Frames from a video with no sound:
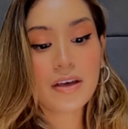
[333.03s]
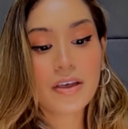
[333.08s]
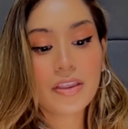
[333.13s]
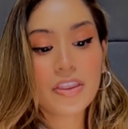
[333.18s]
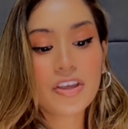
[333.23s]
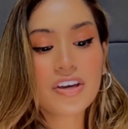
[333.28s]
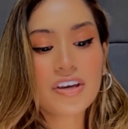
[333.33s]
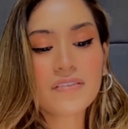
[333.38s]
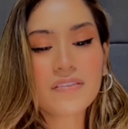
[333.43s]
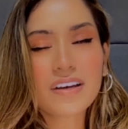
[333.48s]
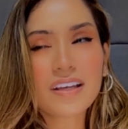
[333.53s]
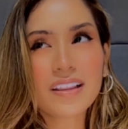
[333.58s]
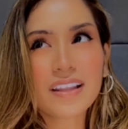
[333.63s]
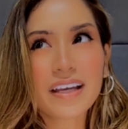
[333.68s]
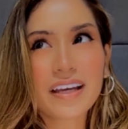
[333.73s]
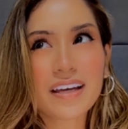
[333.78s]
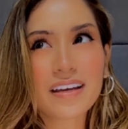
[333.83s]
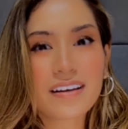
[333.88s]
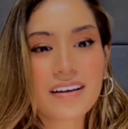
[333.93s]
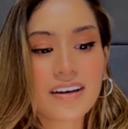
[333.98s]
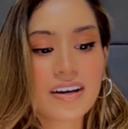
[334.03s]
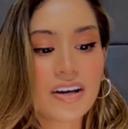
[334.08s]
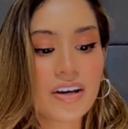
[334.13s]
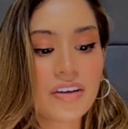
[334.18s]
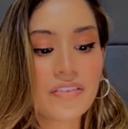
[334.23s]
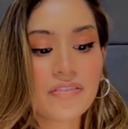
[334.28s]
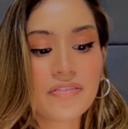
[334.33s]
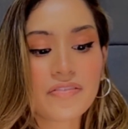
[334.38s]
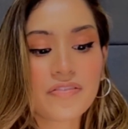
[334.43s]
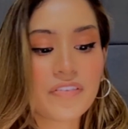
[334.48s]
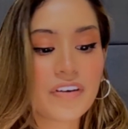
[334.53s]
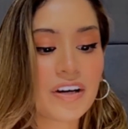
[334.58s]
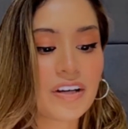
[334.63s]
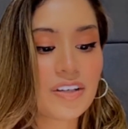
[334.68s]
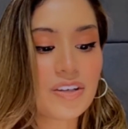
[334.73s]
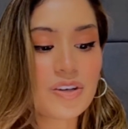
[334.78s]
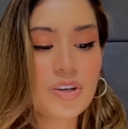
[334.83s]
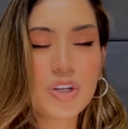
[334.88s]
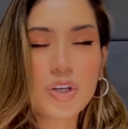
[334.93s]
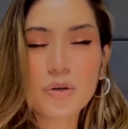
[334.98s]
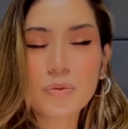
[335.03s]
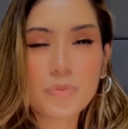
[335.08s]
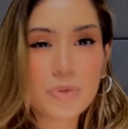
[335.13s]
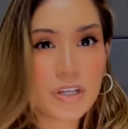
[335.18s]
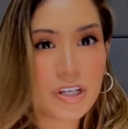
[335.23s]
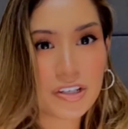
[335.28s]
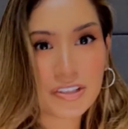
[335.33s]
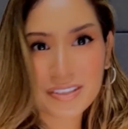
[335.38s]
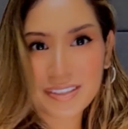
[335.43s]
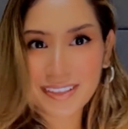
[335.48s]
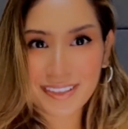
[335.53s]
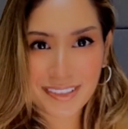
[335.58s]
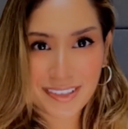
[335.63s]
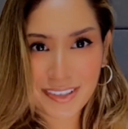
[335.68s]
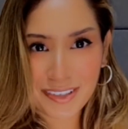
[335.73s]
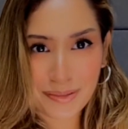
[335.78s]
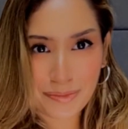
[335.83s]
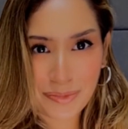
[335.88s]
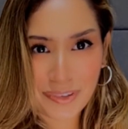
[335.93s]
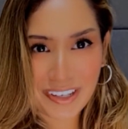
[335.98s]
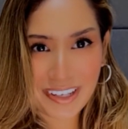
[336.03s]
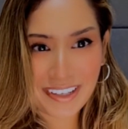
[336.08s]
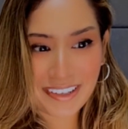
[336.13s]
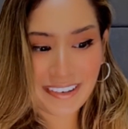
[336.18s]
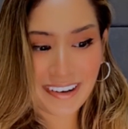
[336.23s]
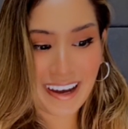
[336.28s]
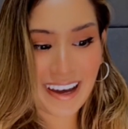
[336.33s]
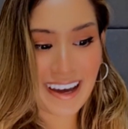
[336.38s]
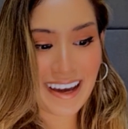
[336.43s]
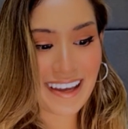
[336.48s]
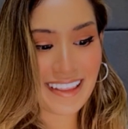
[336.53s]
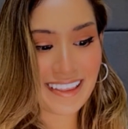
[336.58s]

Think of it like a fun new piercing to your brain, okay?